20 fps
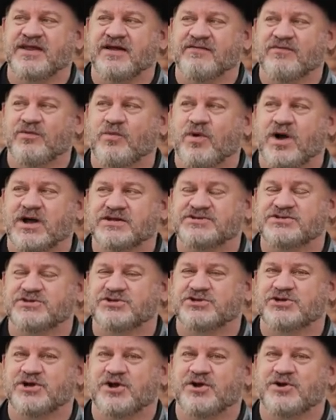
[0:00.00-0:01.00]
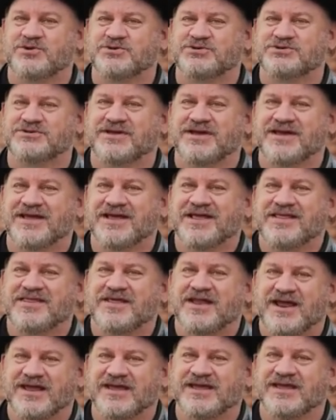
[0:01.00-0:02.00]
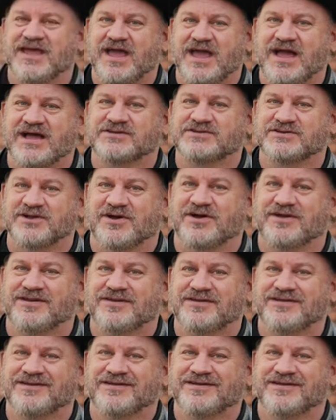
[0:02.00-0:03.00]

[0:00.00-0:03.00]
never watch the shows that I get cast on.